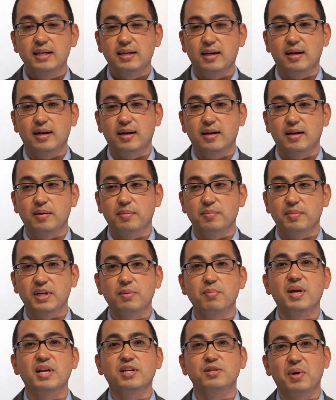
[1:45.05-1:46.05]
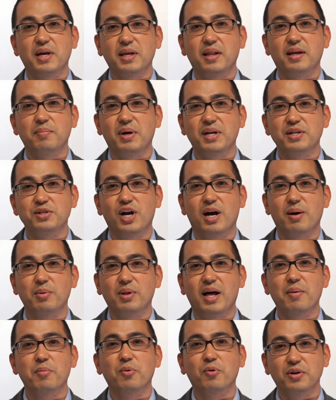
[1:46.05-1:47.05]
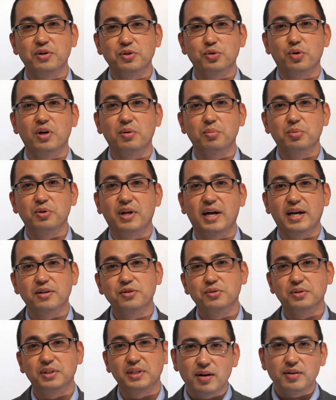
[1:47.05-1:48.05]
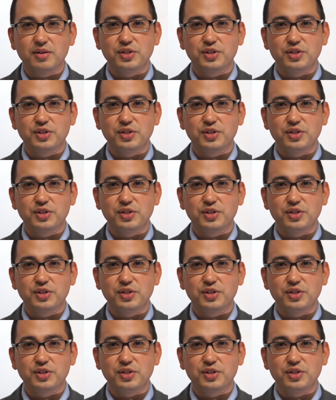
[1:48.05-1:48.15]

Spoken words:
And it makes my job a lot more enjoyable, actually.